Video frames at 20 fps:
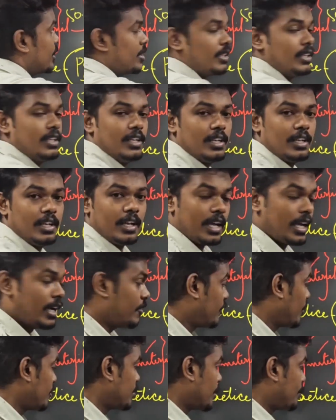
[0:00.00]
it.
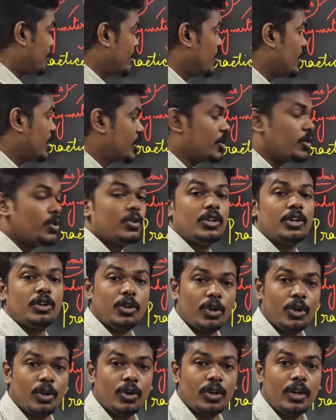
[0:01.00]
And from the PIQ you will
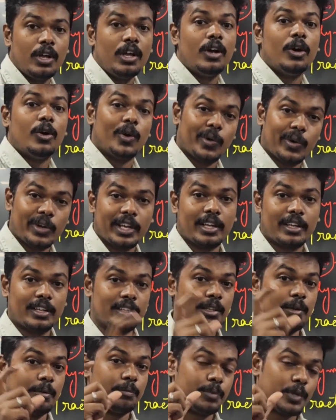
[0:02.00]
know,
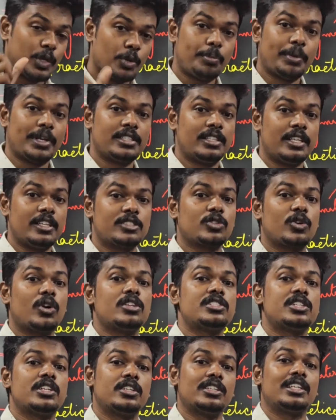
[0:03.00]
okay, the UPSC is
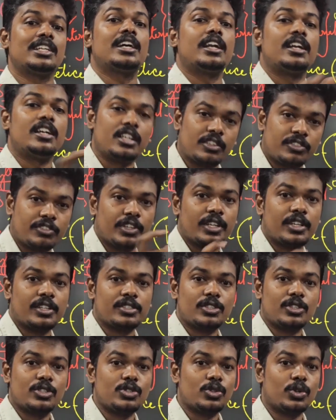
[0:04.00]
concerned in the current
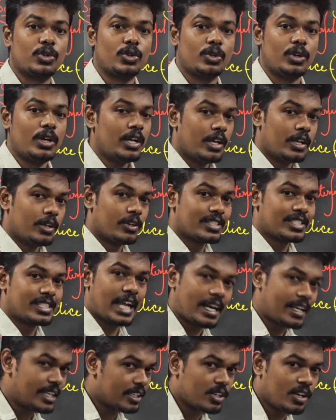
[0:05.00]
affairs. So the
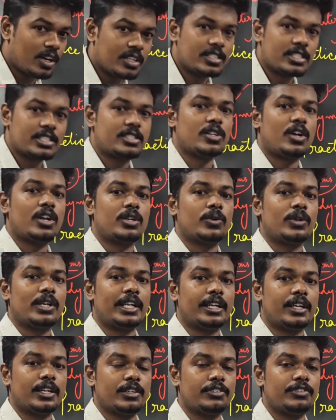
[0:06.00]
static knowledge is not
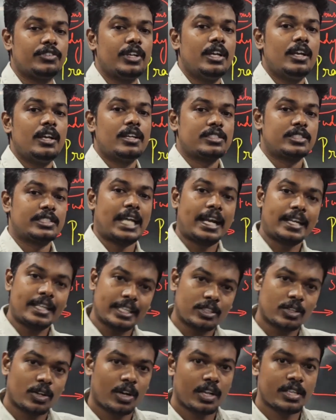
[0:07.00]
only enough,
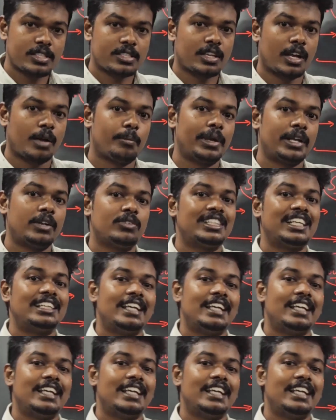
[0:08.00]
static knowledge combined with